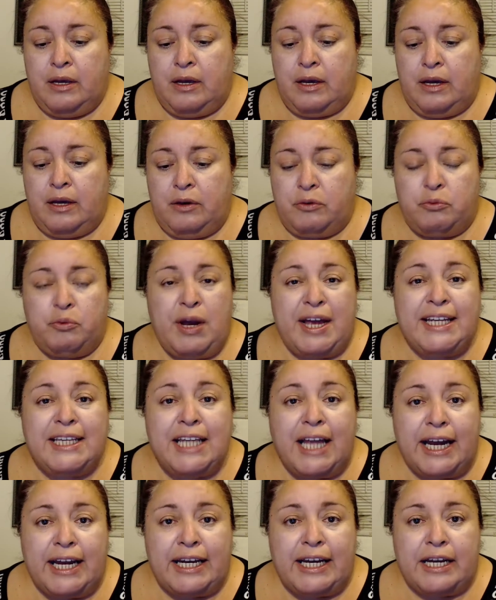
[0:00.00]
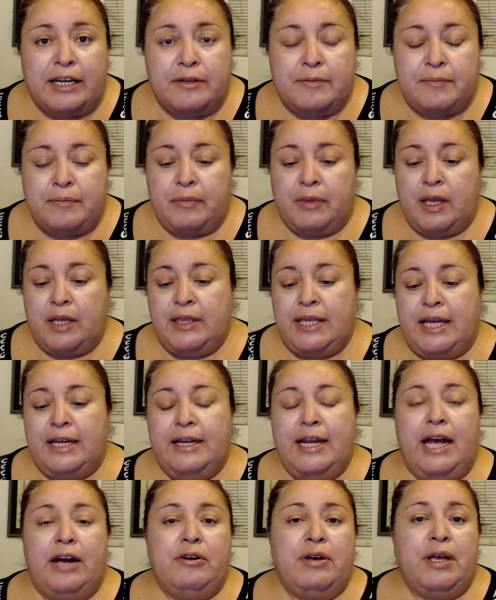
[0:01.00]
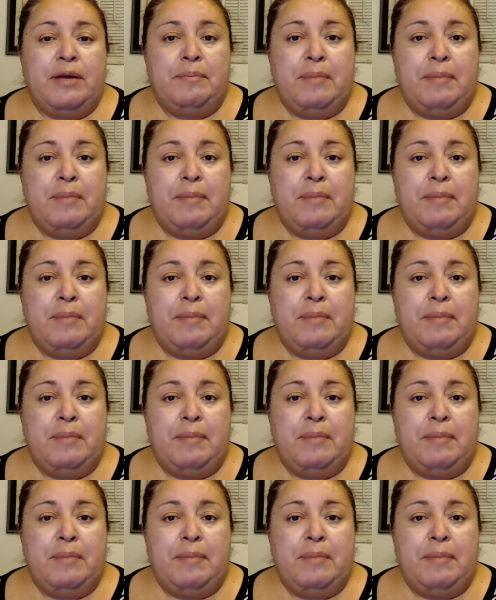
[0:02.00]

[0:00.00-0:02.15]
redlining that now get